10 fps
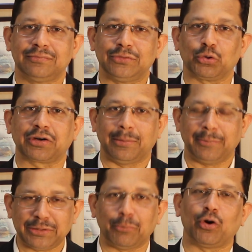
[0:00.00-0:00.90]
You come
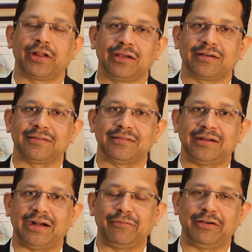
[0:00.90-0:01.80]
in the morning
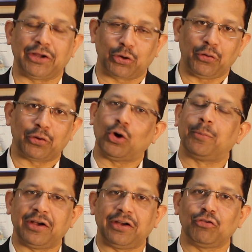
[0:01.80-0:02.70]
and we take you into the
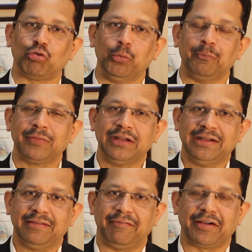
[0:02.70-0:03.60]
operating room
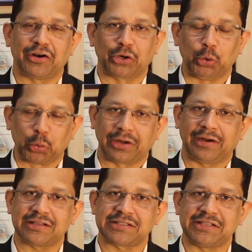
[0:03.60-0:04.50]
where, under local
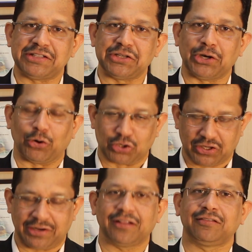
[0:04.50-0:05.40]
anesthesia or
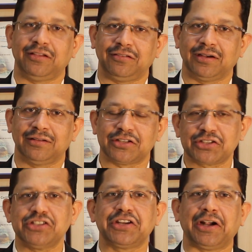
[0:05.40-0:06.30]
general anesthesia, the
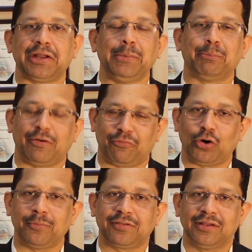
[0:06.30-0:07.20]
surgical team
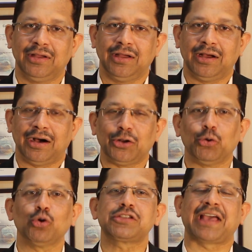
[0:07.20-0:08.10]
performs a
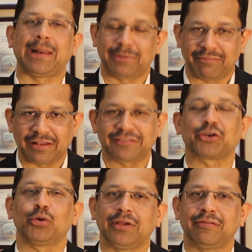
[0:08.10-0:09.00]
no scalpel
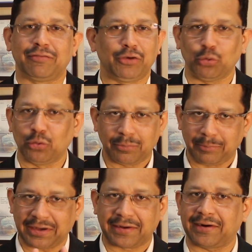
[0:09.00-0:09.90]
vasectomy where we don't
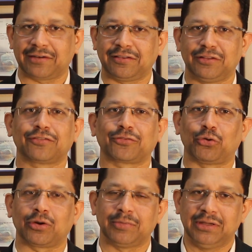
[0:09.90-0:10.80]
make cuts in the
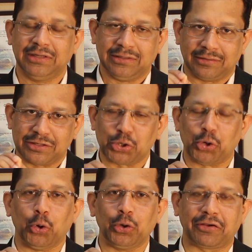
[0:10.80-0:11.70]
scrotum. There's a
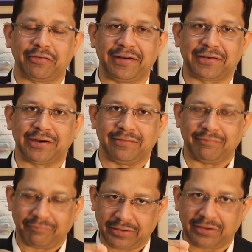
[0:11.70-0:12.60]
hole created,
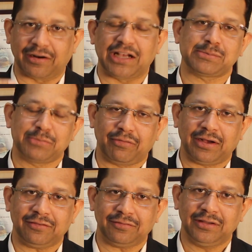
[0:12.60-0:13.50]
we grasp the
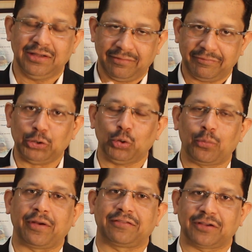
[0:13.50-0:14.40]
vas, we do a
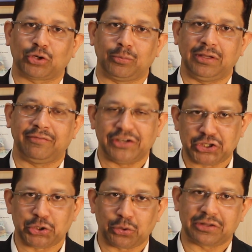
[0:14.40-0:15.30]
vasectomy, we
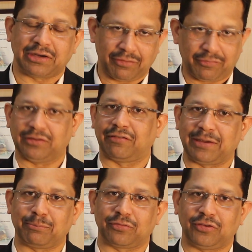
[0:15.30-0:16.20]
ensure that we've done the
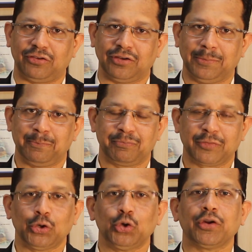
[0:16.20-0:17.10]
right procedure,
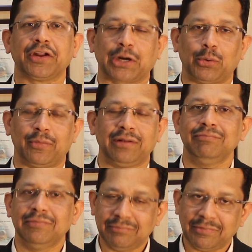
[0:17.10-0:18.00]
you recover well
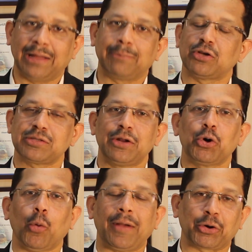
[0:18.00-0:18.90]
and possibly
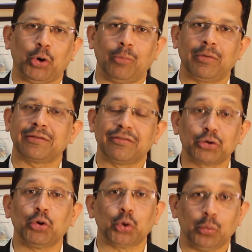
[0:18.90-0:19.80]
go back home or even
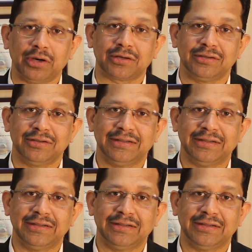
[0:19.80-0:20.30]
go to work.